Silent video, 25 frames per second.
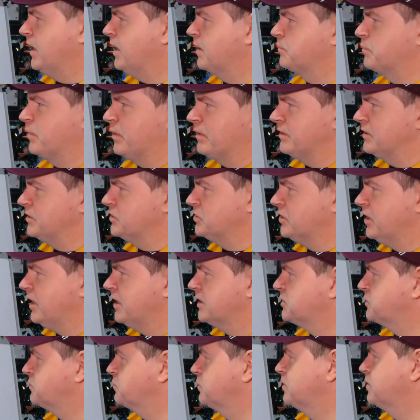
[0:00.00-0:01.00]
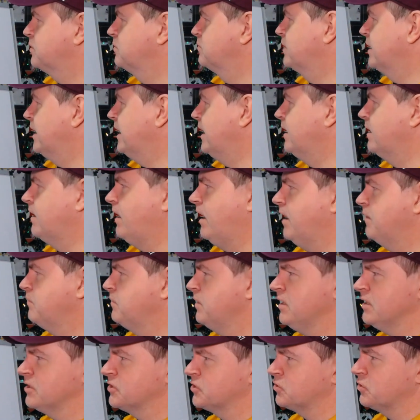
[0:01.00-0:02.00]
Barry chats with him again. I'm
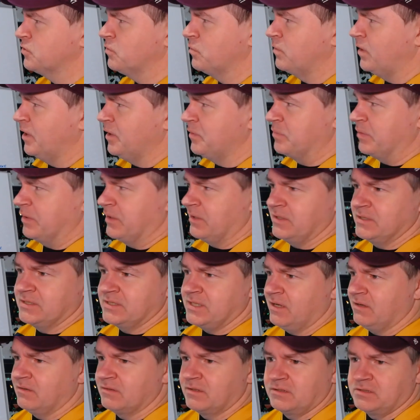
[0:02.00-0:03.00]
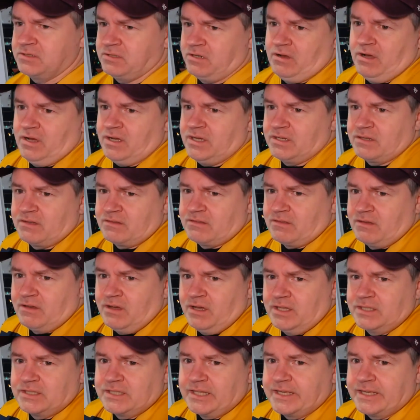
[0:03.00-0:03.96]
not sure why Barry's down there talking to Thawne.